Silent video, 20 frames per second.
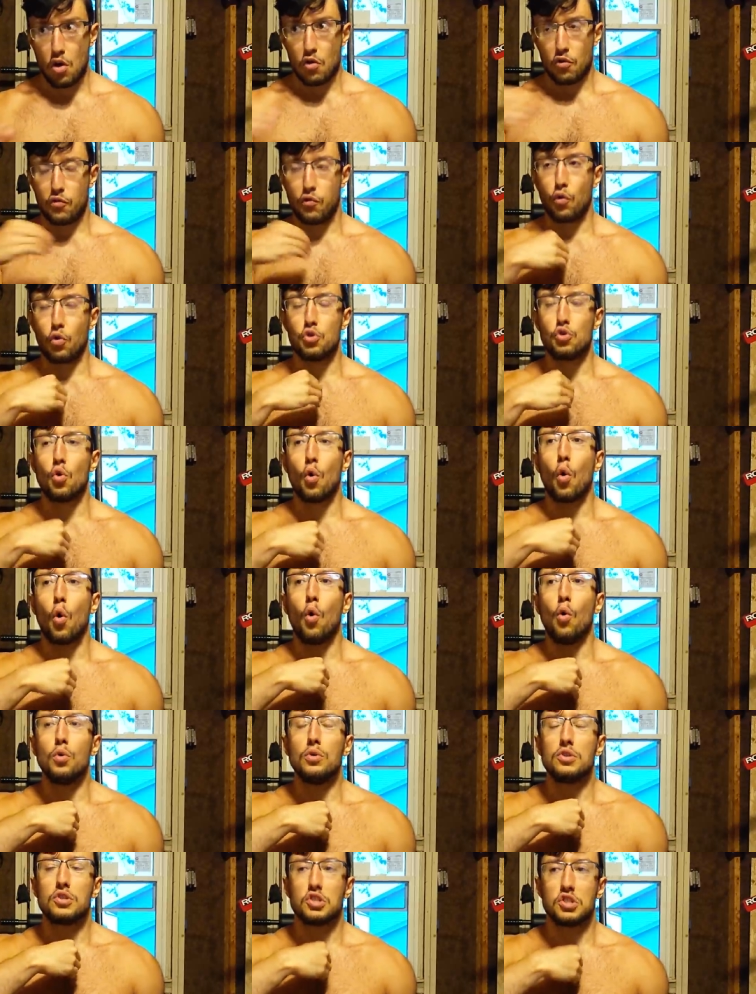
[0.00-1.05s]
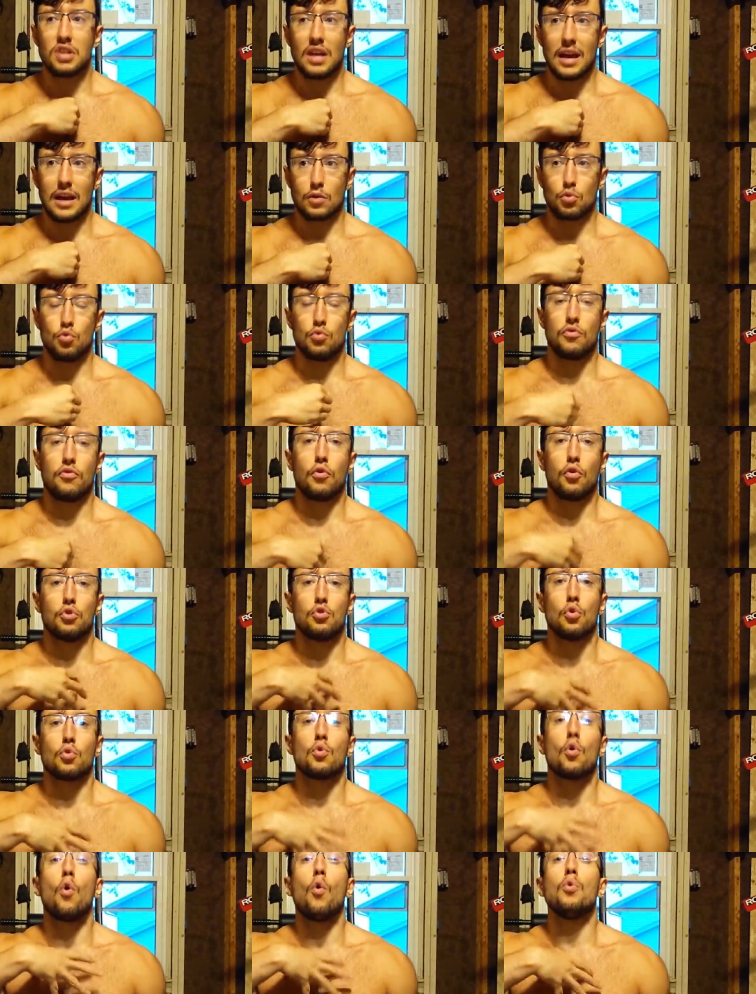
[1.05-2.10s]
for your own sake, for
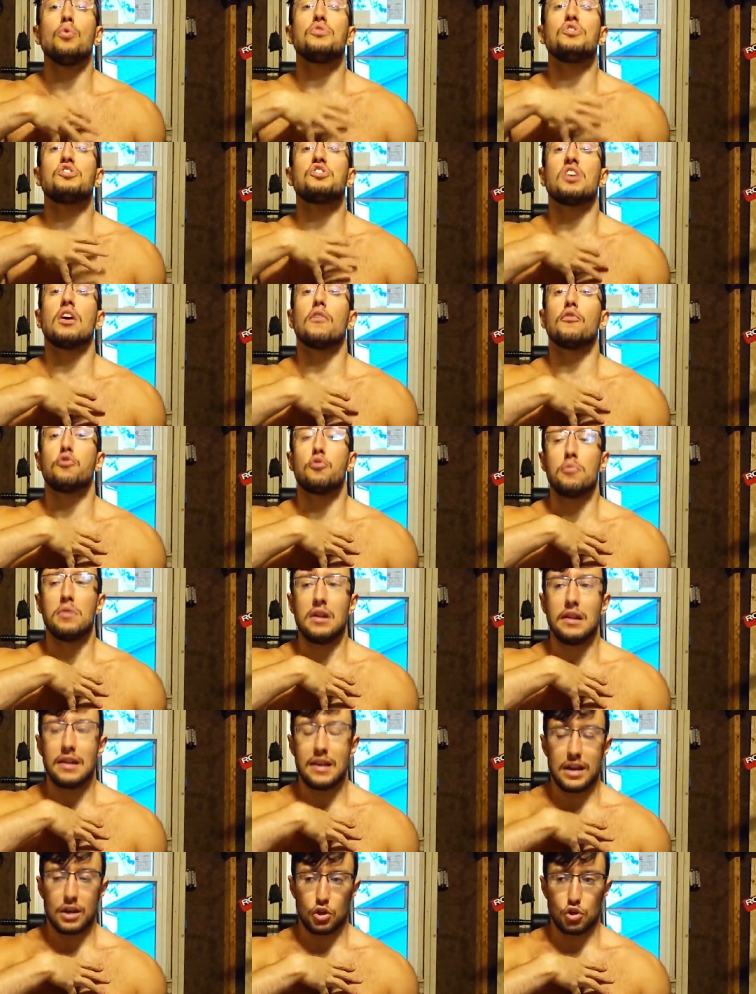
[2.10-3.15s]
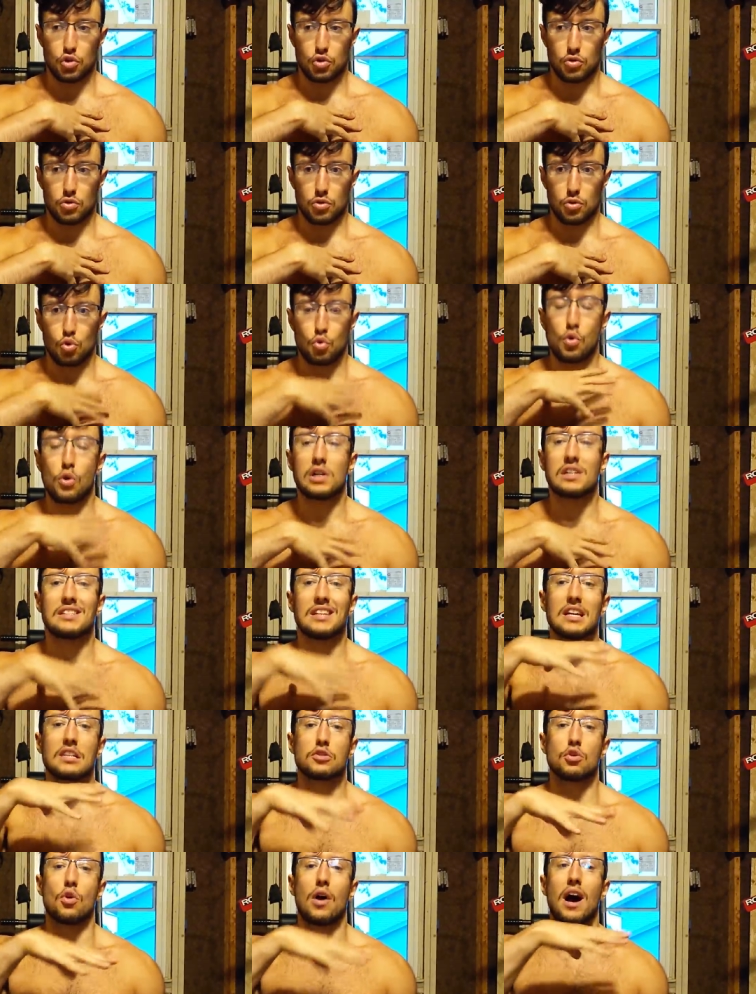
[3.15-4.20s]
your own self-humiliation, to
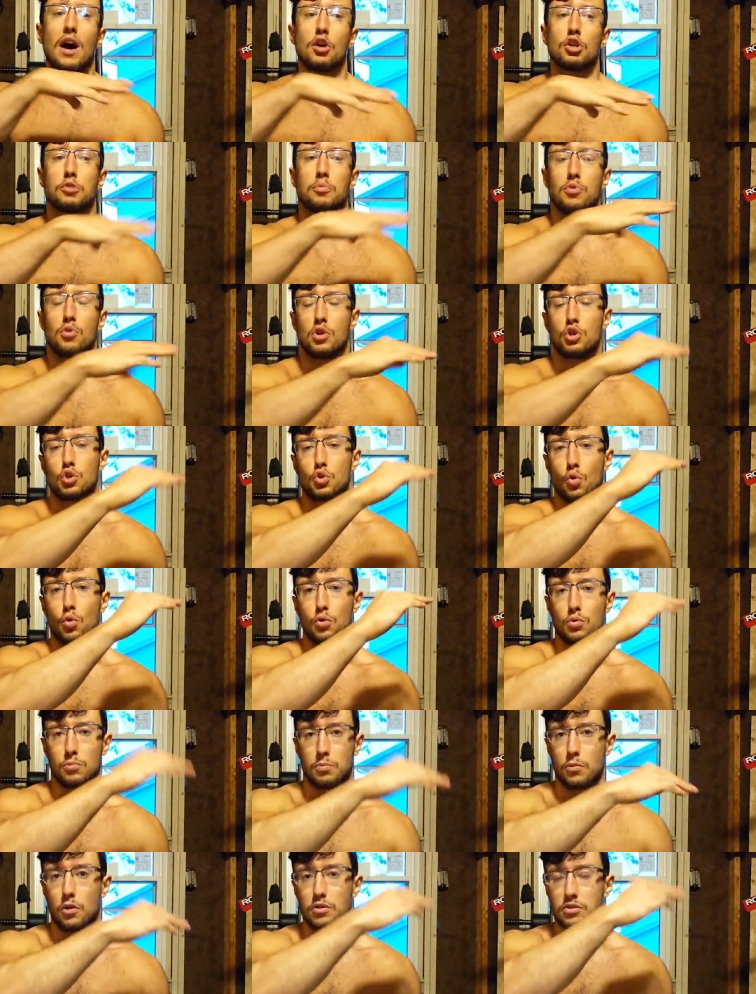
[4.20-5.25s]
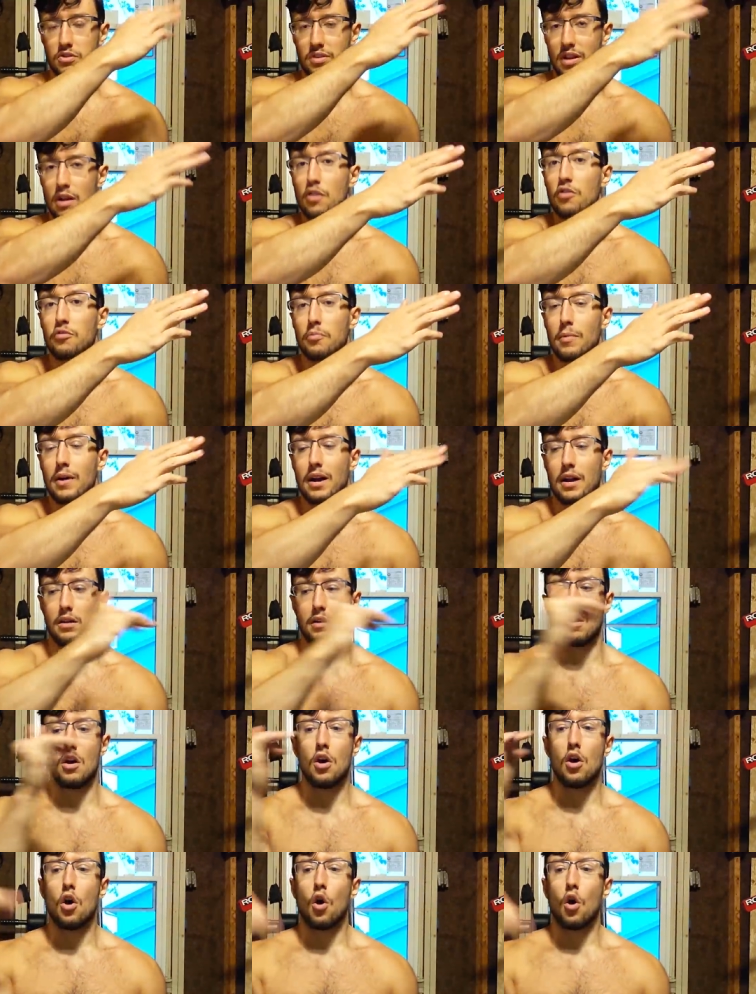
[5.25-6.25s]
access a higher spiritual state of mind,